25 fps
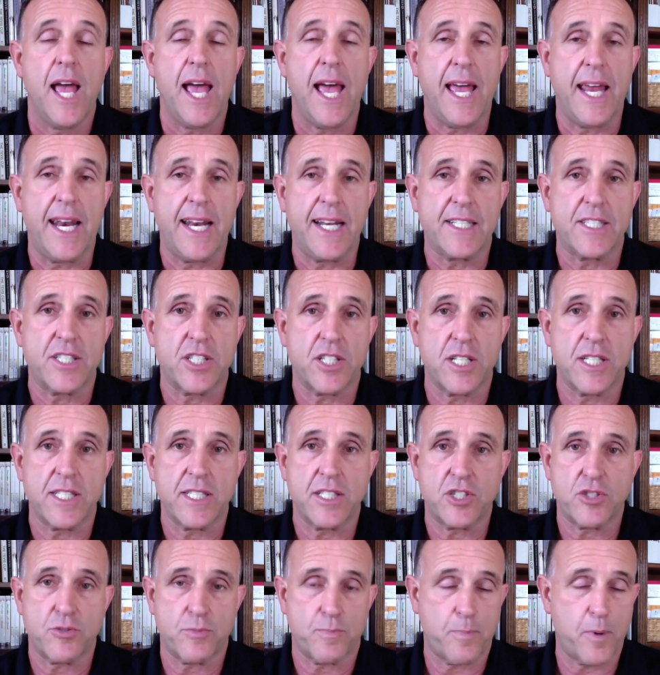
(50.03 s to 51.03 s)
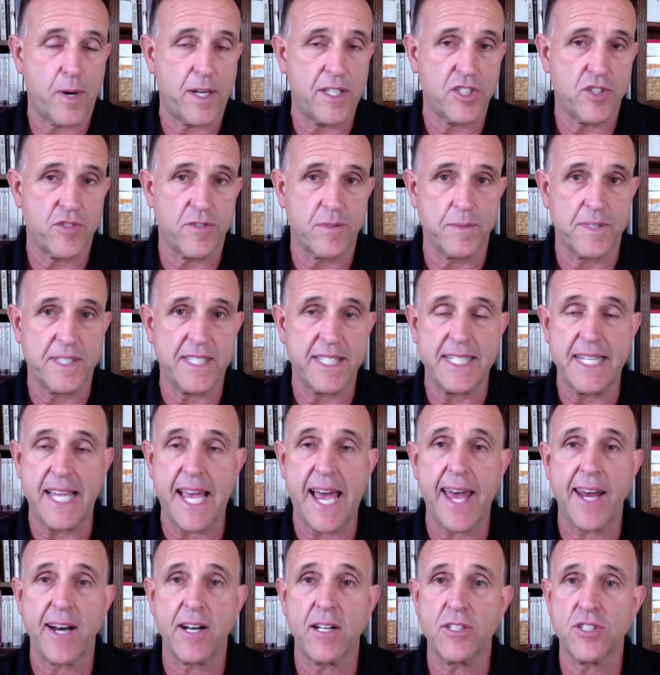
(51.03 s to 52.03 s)
And it spreads from
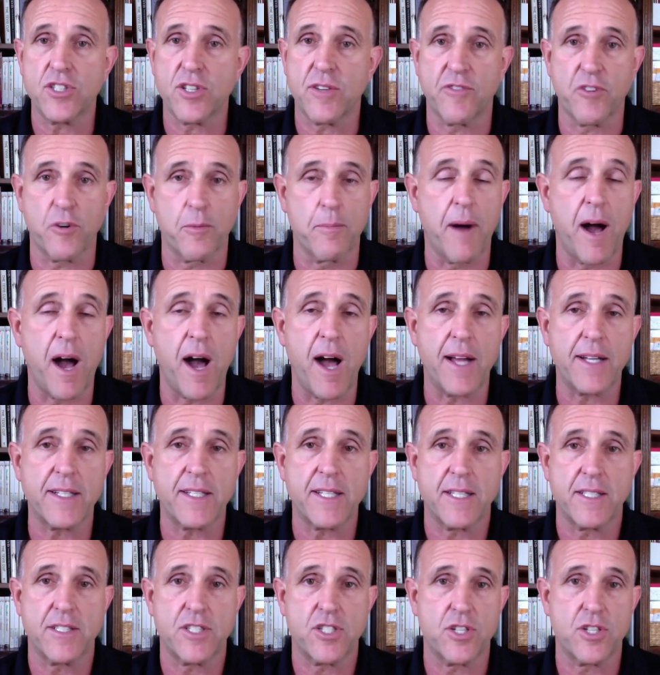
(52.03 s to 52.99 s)
Seattle to Vermont